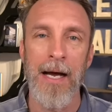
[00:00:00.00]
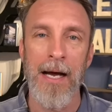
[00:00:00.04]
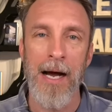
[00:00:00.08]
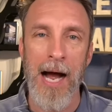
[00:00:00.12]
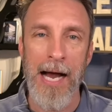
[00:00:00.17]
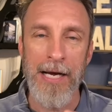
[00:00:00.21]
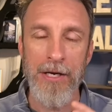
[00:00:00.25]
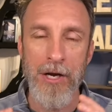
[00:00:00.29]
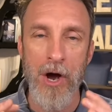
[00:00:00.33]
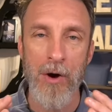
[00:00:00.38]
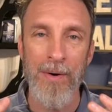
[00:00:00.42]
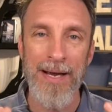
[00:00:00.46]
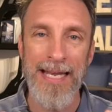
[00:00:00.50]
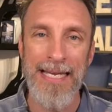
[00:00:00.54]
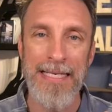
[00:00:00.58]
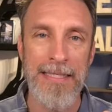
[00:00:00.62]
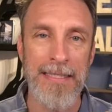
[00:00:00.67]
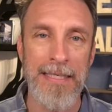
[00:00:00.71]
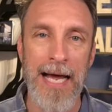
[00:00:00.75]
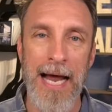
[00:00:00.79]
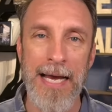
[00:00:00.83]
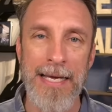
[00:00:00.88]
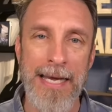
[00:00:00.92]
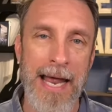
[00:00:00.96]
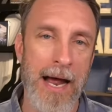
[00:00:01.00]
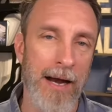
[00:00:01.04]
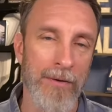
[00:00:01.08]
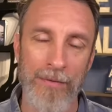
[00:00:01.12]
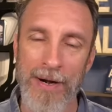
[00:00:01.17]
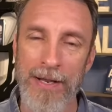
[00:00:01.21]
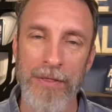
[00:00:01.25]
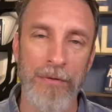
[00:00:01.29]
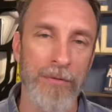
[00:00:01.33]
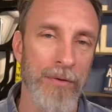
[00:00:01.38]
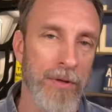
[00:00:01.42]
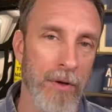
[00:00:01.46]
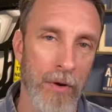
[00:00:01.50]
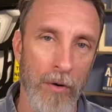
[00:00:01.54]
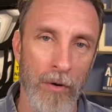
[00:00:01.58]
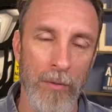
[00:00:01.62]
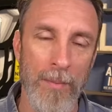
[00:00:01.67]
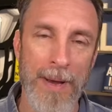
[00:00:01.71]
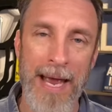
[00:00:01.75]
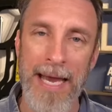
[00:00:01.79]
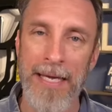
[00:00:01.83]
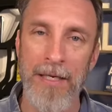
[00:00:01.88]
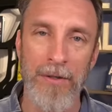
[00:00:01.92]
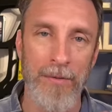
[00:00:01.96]
I know inside now. I've read through the whole
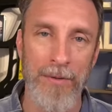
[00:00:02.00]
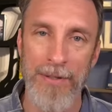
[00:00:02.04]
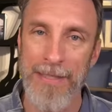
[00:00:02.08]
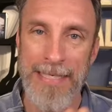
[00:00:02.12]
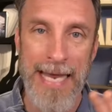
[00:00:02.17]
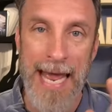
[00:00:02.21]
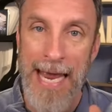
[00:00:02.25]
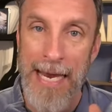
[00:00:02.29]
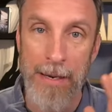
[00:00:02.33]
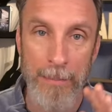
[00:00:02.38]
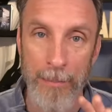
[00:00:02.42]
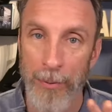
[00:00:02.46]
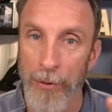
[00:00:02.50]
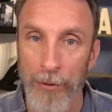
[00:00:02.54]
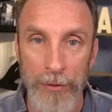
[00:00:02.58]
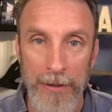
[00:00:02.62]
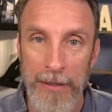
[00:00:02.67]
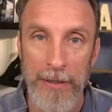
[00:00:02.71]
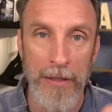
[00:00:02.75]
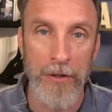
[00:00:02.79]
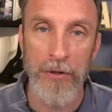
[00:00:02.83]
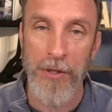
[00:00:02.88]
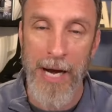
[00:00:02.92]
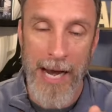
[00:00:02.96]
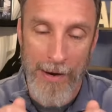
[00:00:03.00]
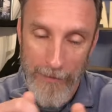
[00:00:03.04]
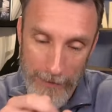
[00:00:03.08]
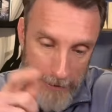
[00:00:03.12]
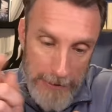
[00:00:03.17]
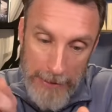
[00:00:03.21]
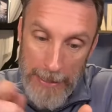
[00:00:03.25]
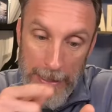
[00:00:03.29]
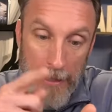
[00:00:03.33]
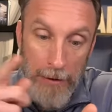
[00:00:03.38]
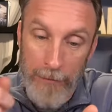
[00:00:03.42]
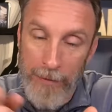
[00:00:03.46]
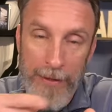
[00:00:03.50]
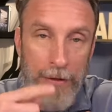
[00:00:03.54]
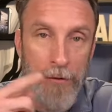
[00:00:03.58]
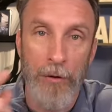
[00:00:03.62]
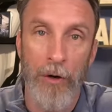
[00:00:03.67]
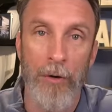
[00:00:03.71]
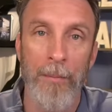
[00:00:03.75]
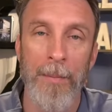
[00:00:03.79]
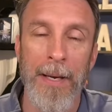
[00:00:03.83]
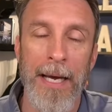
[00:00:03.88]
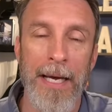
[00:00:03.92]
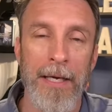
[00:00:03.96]
manual the day it pulled in the drive. I was like, I got to read this
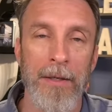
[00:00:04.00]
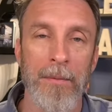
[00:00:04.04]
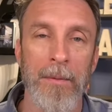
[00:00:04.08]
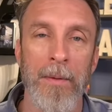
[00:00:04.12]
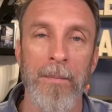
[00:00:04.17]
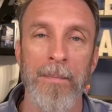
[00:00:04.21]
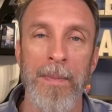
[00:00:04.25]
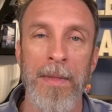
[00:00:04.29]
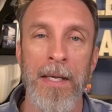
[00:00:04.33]
whole manual.